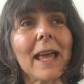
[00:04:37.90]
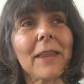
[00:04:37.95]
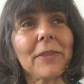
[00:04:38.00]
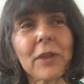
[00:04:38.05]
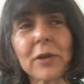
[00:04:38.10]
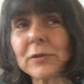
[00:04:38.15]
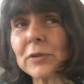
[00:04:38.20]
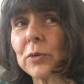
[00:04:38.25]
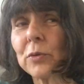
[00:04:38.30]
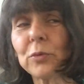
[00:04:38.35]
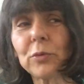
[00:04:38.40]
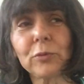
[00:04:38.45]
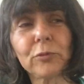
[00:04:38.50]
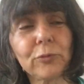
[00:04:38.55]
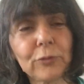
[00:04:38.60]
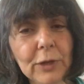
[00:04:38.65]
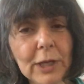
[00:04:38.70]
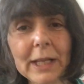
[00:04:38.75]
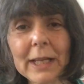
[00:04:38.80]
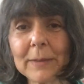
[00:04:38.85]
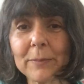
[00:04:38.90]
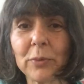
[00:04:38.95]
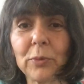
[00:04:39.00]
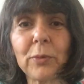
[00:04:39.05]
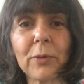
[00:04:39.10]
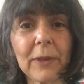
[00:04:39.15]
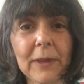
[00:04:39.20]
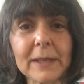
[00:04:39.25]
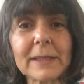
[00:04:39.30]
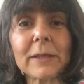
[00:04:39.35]
those are all really
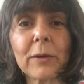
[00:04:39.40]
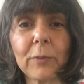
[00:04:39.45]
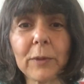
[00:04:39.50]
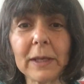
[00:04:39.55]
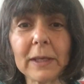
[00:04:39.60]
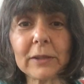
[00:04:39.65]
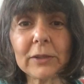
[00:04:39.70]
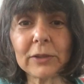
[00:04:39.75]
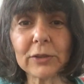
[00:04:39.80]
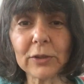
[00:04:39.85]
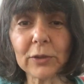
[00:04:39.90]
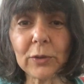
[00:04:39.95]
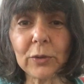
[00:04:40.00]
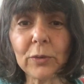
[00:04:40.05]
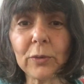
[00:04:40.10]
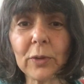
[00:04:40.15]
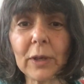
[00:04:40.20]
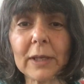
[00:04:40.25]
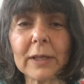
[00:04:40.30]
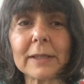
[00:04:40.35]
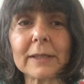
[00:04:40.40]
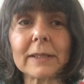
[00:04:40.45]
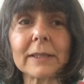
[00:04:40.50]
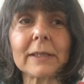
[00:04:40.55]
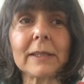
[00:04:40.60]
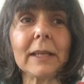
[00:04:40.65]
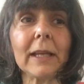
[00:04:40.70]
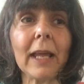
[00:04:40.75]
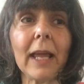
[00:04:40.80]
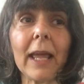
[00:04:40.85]
important things that we can do
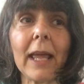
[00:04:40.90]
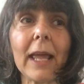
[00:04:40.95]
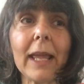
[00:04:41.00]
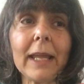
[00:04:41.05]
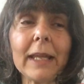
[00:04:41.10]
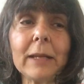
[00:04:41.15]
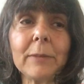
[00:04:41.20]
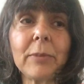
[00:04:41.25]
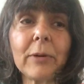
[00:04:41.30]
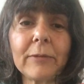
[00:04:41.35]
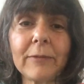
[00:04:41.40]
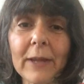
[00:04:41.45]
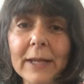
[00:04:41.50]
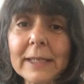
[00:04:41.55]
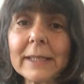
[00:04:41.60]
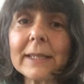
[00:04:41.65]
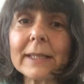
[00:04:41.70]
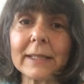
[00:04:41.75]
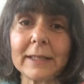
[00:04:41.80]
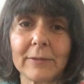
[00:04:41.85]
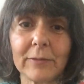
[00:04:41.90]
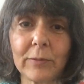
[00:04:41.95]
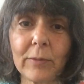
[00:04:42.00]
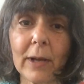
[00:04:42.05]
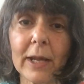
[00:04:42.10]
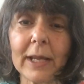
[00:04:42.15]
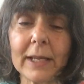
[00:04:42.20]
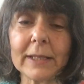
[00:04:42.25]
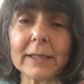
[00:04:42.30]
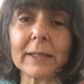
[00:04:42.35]
in a preventative
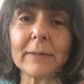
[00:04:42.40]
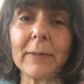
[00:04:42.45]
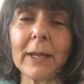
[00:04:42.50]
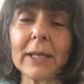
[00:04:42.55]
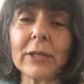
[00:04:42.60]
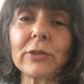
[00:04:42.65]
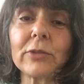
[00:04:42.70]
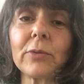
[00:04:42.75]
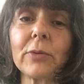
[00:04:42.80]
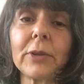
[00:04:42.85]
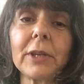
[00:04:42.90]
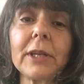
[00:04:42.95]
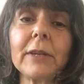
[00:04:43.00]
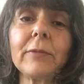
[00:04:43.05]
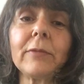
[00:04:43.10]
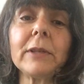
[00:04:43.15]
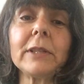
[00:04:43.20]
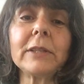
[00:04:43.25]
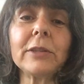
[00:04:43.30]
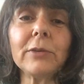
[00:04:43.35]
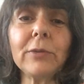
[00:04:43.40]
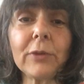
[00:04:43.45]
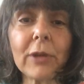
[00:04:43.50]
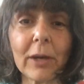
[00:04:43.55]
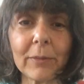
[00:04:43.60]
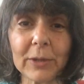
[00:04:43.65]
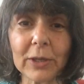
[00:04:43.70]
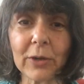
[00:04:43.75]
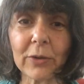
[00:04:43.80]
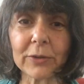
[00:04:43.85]
way to make sure that if we do
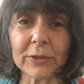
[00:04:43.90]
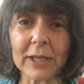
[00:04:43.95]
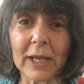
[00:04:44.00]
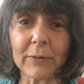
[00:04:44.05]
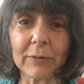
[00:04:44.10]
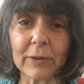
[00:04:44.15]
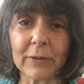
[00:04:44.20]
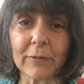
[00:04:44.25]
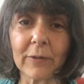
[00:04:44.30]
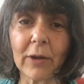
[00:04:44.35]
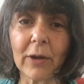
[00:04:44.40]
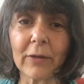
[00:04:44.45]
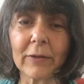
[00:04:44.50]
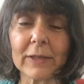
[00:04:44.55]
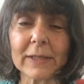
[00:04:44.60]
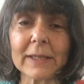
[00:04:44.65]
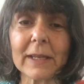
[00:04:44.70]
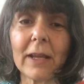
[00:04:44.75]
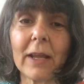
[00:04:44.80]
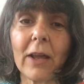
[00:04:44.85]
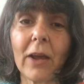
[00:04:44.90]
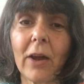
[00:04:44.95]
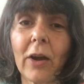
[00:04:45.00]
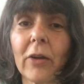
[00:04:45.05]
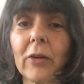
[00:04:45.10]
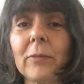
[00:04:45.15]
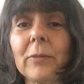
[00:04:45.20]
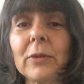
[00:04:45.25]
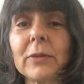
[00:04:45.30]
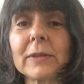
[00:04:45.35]
come in contact with the virus
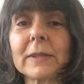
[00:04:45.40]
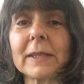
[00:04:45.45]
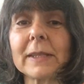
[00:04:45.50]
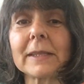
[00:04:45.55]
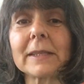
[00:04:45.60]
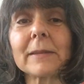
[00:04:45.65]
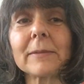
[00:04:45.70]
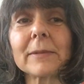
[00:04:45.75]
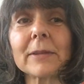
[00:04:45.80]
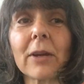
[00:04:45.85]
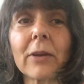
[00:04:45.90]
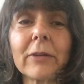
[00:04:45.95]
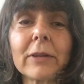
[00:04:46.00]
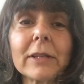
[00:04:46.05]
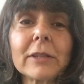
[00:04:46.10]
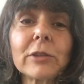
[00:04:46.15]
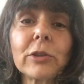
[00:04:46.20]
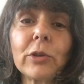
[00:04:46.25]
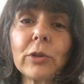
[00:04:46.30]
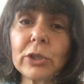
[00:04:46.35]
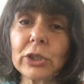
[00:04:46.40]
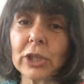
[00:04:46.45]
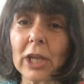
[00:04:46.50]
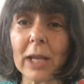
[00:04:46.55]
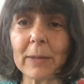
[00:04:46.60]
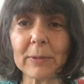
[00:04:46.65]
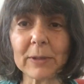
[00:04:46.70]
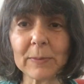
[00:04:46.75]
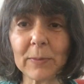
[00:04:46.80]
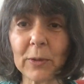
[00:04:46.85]
our immune systems are in as good
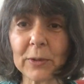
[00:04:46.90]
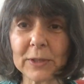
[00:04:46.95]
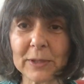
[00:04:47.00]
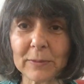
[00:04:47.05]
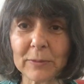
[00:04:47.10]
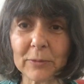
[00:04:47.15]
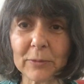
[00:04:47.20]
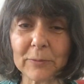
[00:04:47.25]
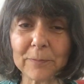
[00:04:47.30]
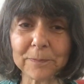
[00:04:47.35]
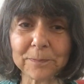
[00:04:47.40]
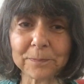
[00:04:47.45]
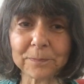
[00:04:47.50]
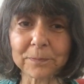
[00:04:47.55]
shape as possible